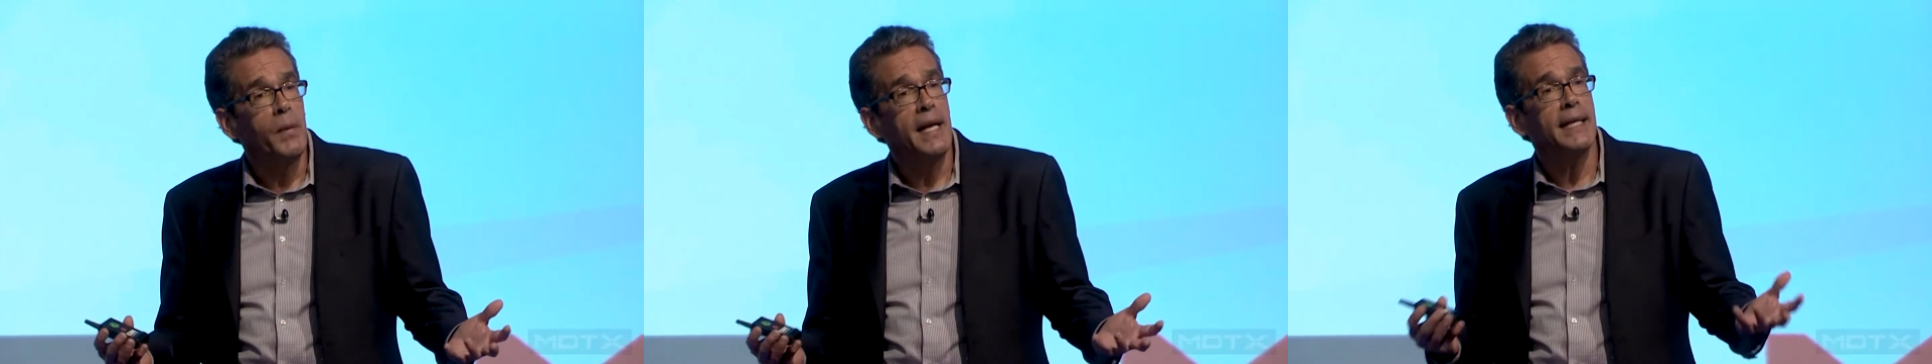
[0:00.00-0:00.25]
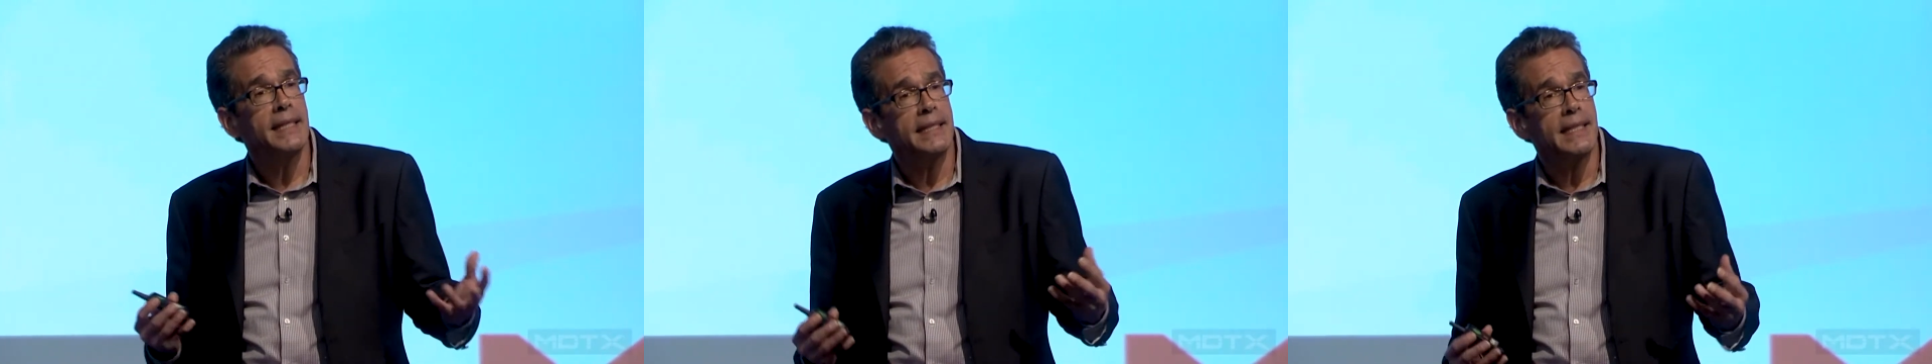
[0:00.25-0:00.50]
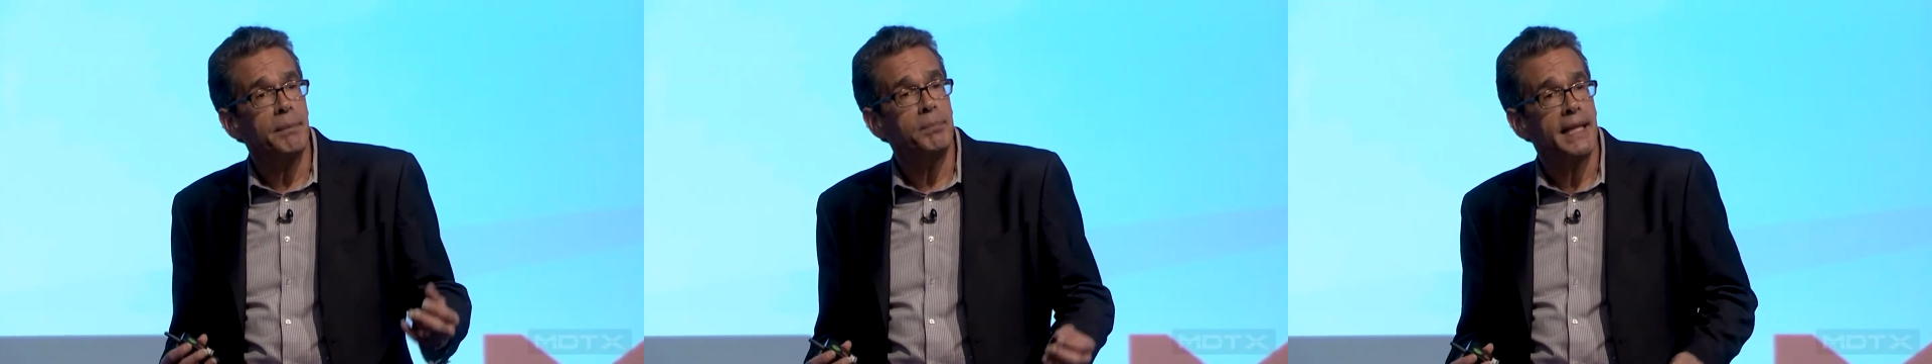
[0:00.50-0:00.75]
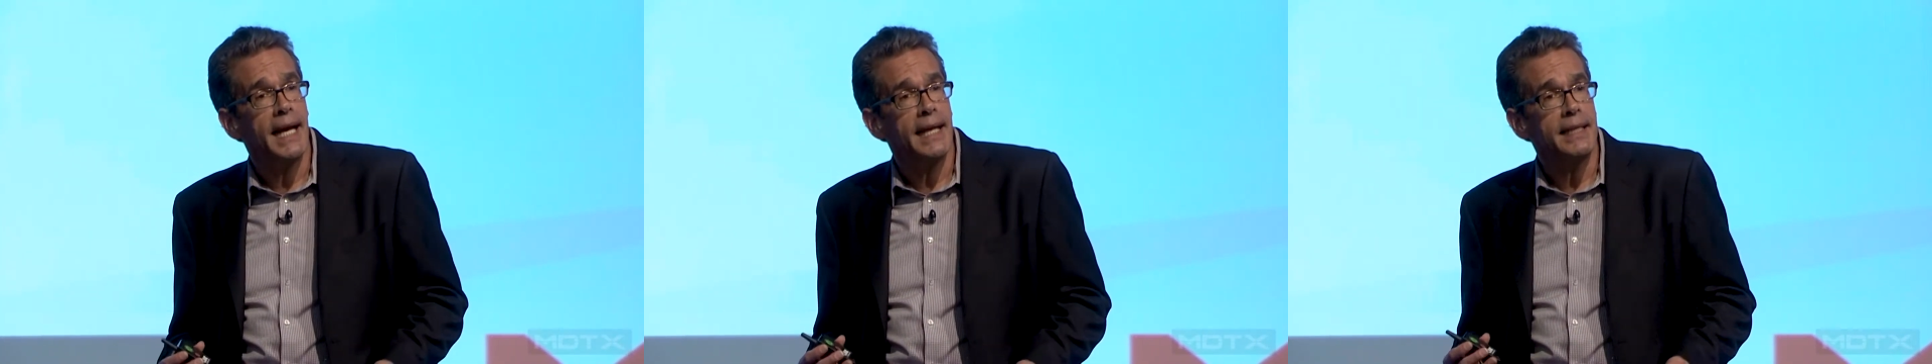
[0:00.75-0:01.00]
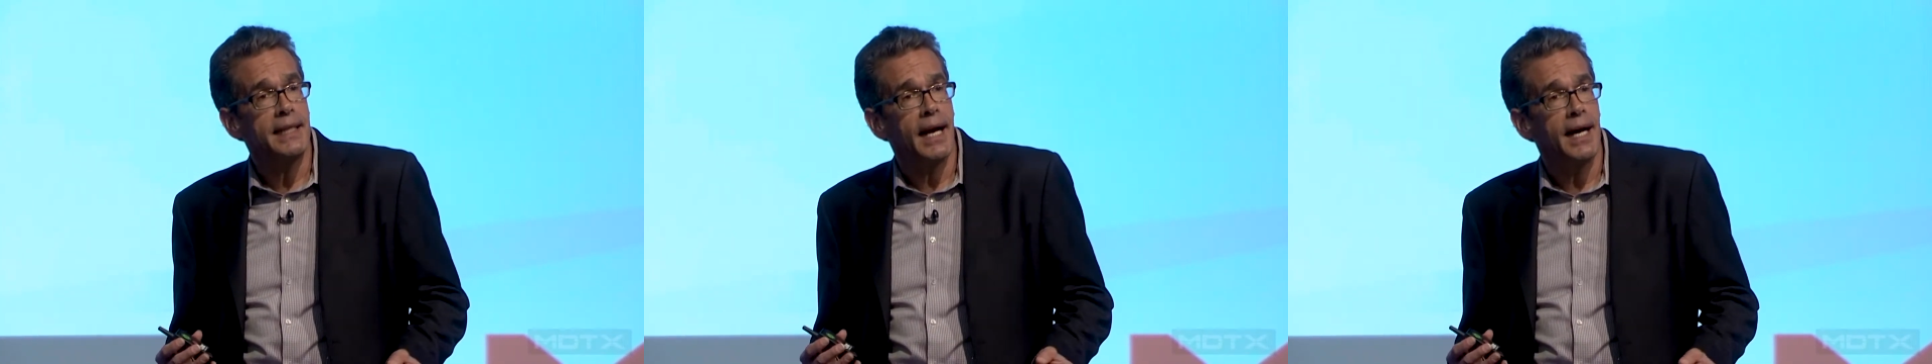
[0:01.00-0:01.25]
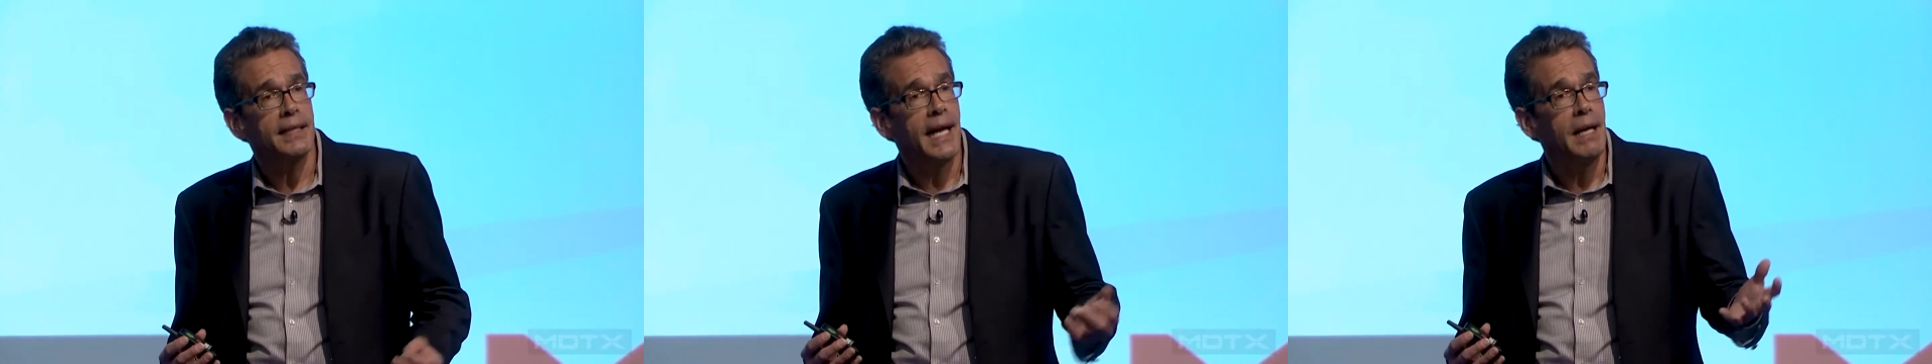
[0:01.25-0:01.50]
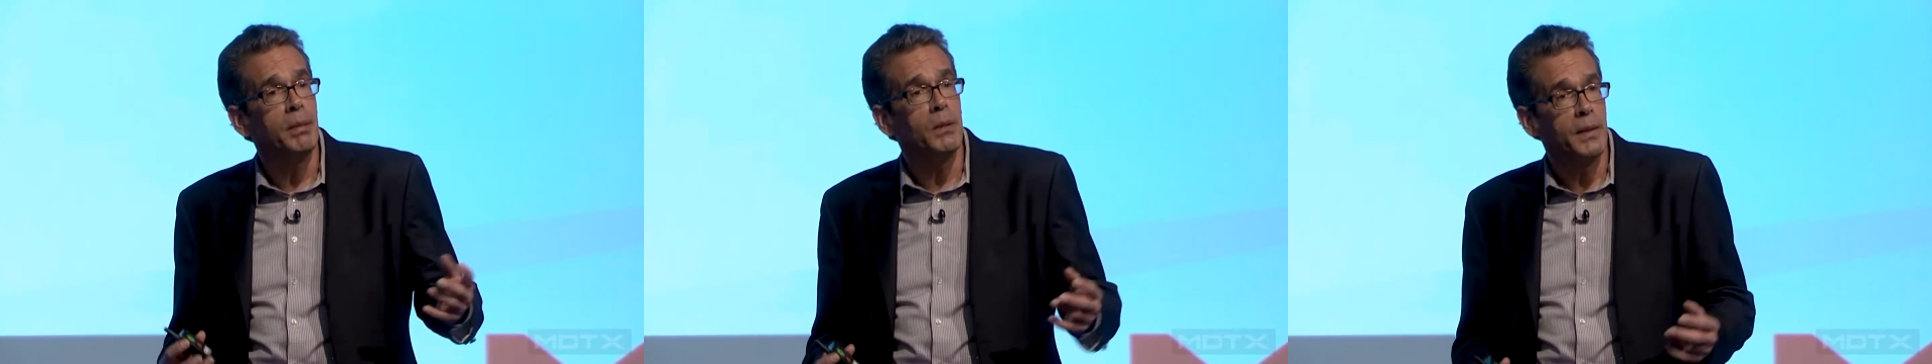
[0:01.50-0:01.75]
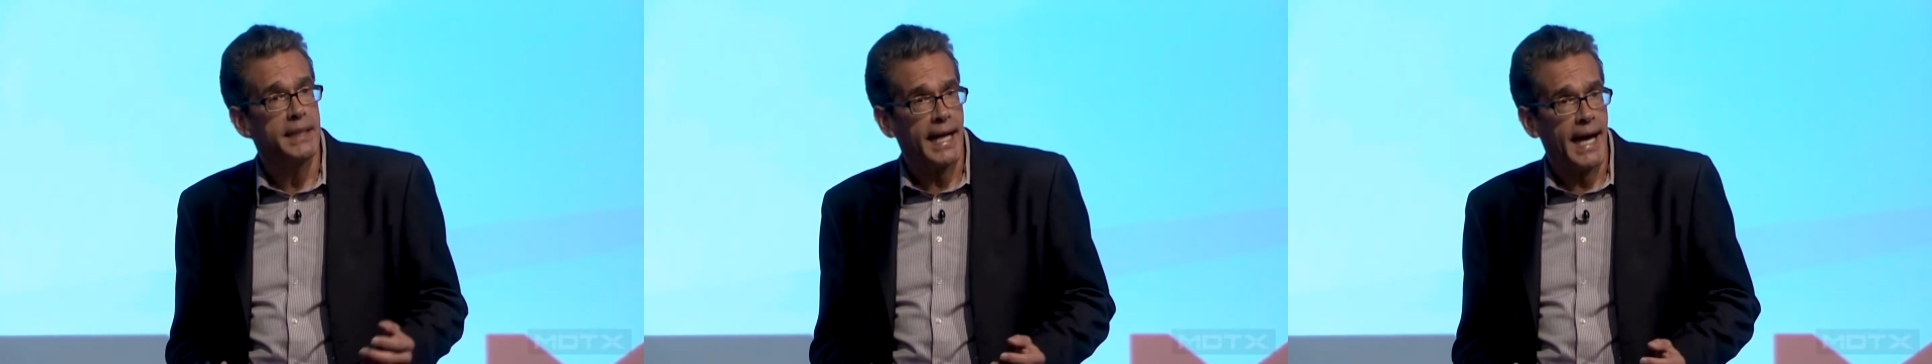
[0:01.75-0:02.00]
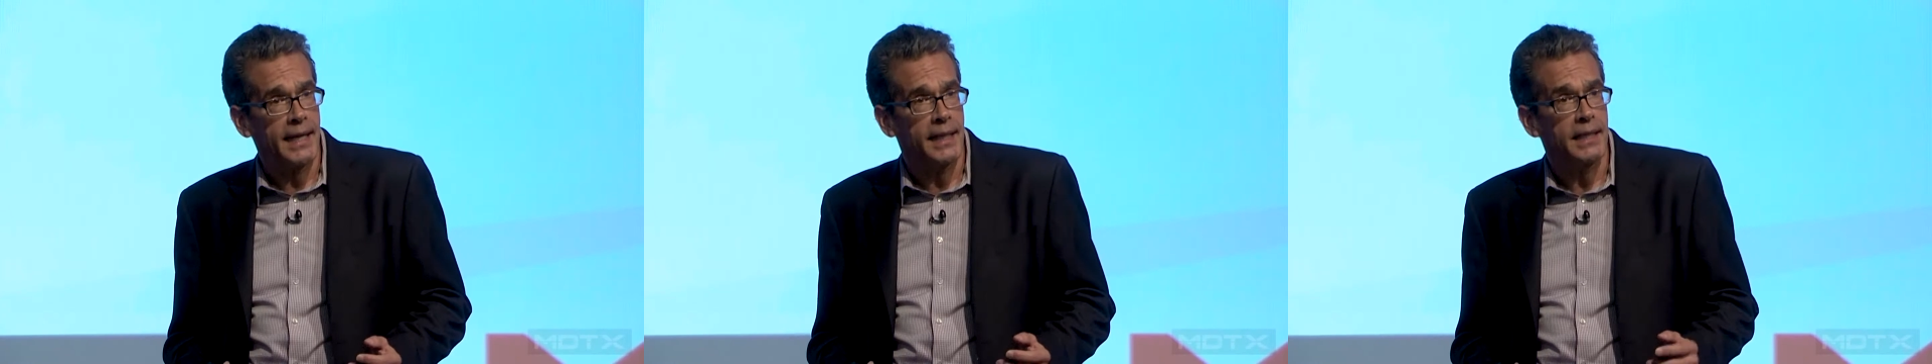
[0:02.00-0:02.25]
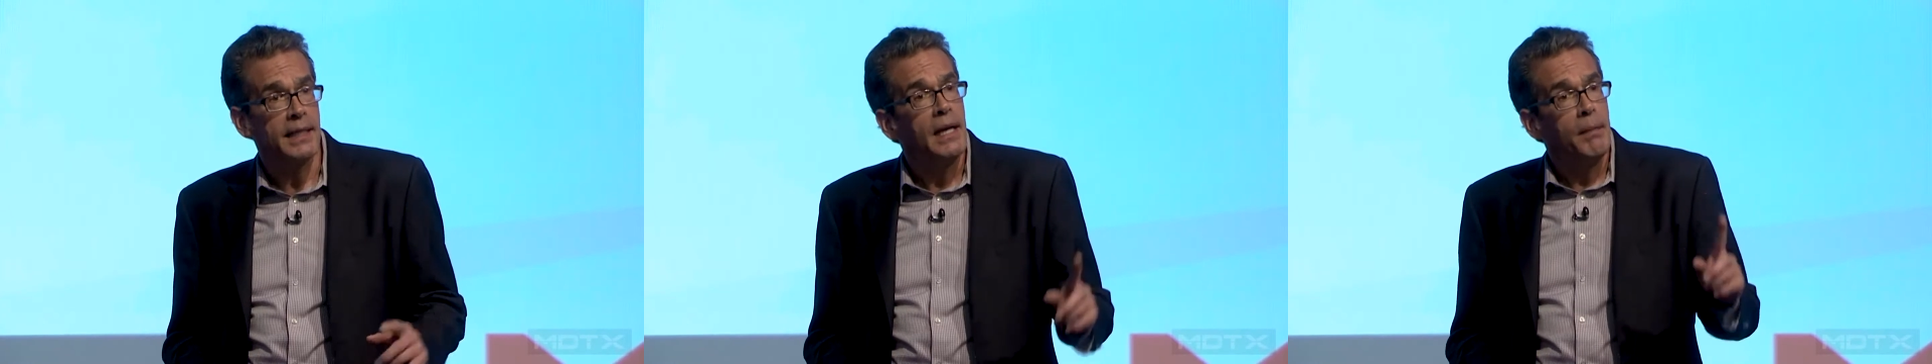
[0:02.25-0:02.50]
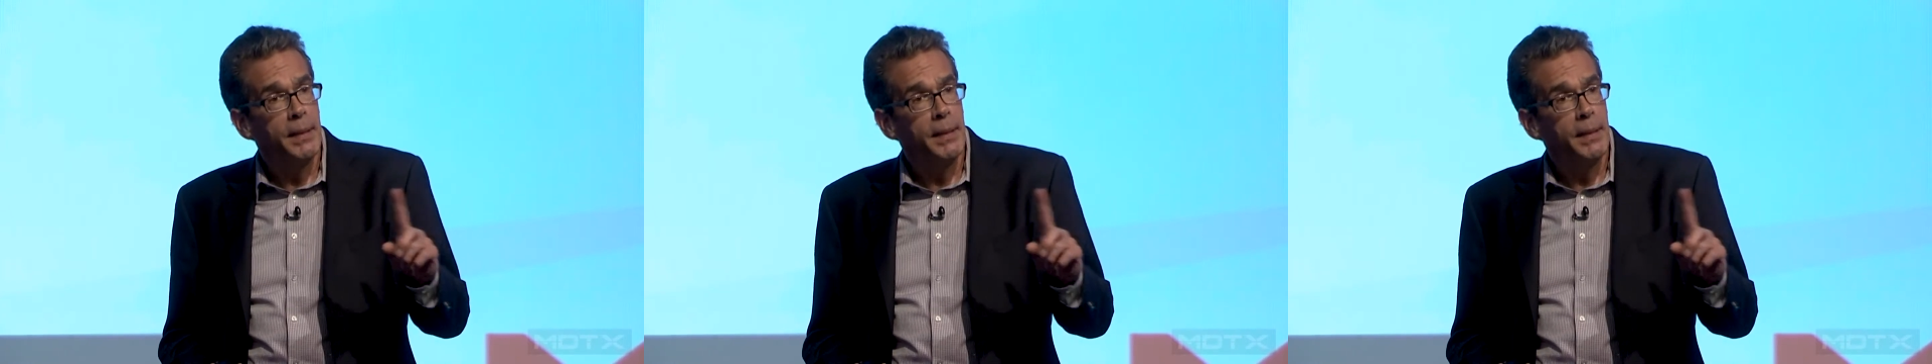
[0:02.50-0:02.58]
we accept that label with honor